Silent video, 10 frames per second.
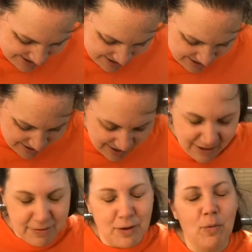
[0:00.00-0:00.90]
Uh,
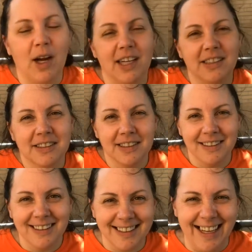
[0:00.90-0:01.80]
I feel wise.
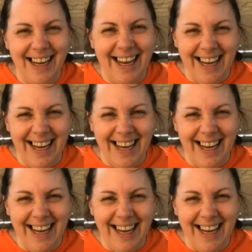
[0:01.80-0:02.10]
You feel